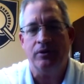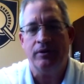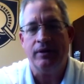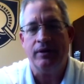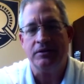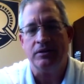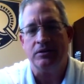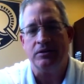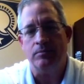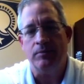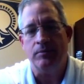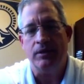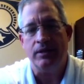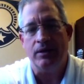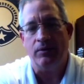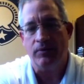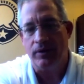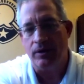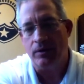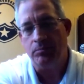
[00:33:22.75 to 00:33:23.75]
That doesn't mean
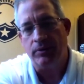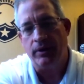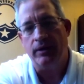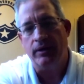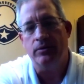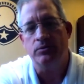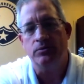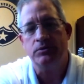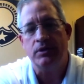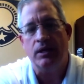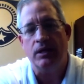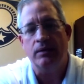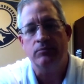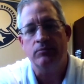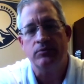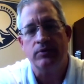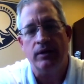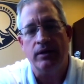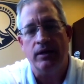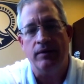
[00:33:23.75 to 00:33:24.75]
that we're going to play those games,
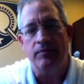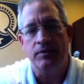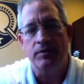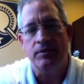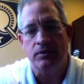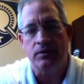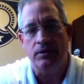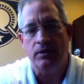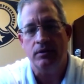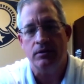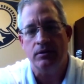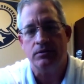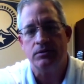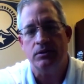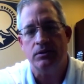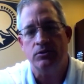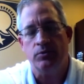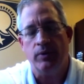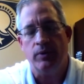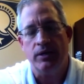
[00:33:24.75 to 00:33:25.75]
right? Obviously, the
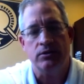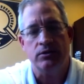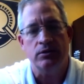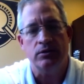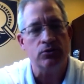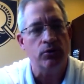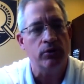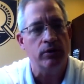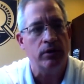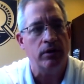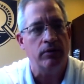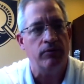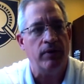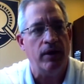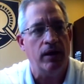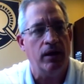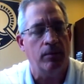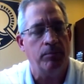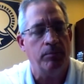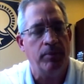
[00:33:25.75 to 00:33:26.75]
situation is going to
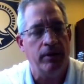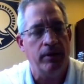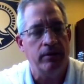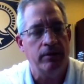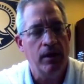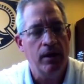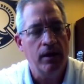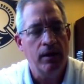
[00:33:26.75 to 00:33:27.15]
develop, and